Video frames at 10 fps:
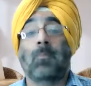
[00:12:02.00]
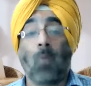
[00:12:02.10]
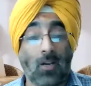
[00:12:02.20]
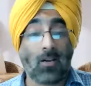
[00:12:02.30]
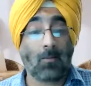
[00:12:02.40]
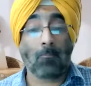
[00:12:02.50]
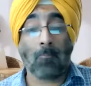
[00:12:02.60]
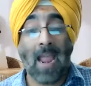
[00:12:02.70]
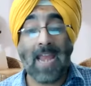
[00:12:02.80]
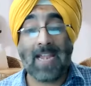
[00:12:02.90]
bottle
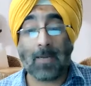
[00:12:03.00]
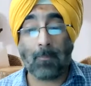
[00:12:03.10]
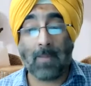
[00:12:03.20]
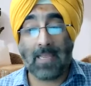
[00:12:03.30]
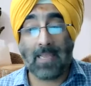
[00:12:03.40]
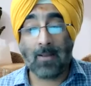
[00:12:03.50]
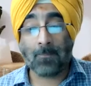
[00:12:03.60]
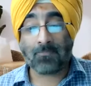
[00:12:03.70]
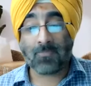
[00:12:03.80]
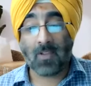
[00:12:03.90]
might be
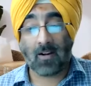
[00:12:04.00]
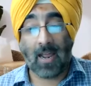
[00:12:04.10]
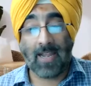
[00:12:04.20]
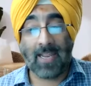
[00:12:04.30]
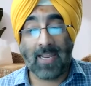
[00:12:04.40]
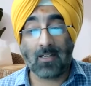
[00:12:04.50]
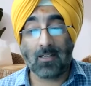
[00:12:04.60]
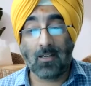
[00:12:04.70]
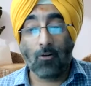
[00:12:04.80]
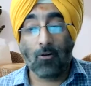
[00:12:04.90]
running
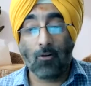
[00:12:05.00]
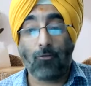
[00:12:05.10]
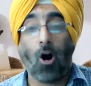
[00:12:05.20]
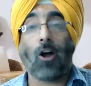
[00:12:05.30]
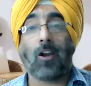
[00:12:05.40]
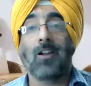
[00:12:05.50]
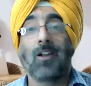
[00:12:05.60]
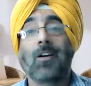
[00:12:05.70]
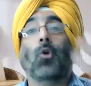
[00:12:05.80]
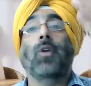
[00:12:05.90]
for
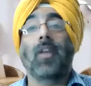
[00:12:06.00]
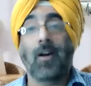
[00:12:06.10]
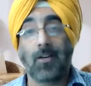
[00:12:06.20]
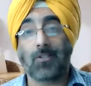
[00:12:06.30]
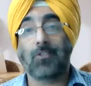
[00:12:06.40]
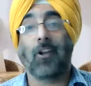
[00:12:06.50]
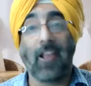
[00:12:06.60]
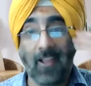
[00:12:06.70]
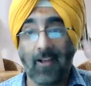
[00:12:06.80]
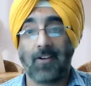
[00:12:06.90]
2 years, 3
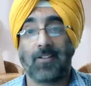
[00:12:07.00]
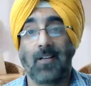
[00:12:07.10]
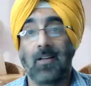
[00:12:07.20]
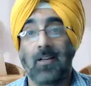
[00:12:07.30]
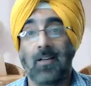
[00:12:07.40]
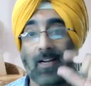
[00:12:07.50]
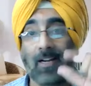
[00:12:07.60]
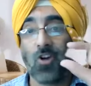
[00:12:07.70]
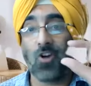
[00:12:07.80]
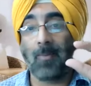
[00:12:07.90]
years. It
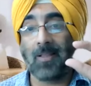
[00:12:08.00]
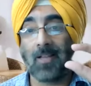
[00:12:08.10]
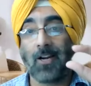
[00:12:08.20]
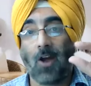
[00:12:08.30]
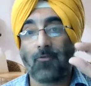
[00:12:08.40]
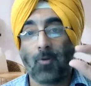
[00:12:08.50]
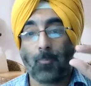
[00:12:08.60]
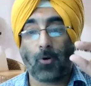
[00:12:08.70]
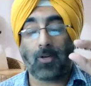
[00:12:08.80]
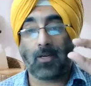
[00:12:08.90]
does not mean that you have to
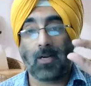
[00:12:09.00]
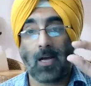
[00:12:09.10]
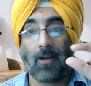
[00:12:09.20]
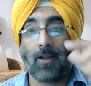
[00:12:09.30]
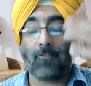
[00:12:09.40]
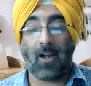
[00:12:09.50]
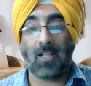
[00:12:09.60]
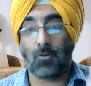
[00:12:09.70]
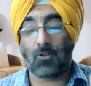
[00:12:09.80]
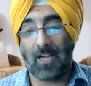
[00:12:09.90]
put, if it
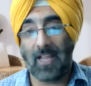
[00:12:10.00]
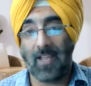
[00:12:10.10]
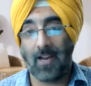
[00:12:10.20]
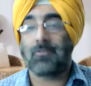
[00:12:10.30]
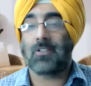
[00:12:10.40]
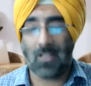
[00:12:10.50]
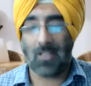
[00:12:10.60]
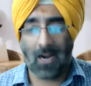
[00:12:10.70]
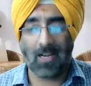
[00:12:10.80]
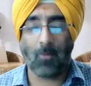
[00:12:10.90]
runs for 3 years, which is
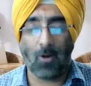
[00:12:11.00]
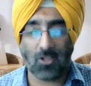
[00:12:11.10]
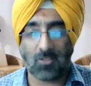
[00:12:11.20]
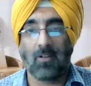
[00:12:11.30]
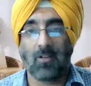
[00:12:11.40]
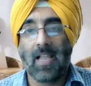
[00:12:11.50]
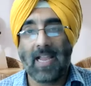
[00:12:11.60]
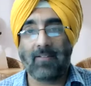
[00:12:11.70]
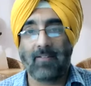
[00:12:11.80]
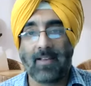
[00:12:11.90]
hardly impossible
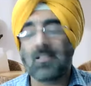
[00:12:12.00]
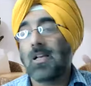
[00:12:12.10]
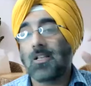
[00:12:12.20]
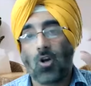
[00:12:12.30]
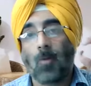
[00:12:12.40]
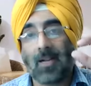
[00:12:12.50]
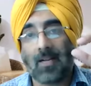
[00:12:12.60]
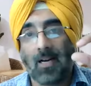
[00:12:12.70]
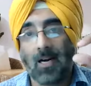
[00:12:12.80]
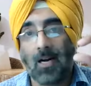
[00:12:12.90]
anyways. So, but
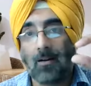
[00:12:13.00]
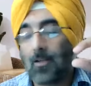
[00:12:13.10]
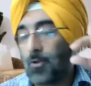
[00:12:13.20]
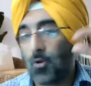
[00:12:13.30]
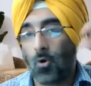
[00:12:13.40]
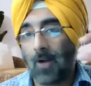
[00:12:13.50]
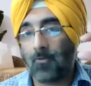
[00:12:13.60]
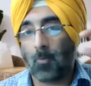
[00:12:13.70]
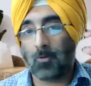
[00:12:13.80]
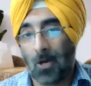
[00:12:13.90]
you don't have
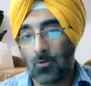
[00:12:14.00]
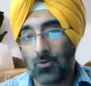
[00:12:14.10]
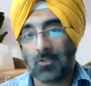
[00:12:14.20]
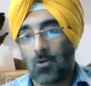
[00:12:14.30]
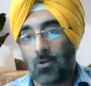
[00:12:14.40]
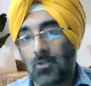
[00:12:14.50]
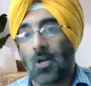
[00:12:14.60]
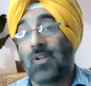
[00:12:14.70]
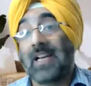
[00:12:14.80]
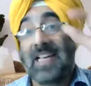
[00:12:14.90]
to put
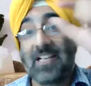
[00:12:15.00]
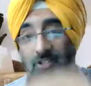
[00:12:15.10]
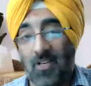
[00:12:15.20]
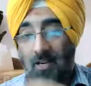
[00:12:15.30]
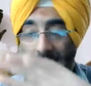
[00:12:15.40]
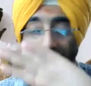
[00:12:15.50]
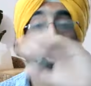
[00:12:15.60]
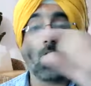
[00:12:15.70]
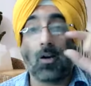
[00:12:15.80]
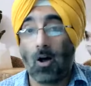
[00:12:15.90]
1,000 each year,
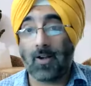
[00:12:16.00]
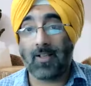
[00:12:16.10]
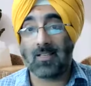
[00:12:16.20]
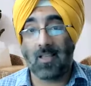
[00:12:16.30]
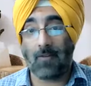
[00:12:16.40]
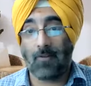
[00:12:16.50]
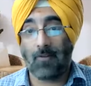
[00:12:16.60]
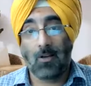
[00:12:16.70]
or you can say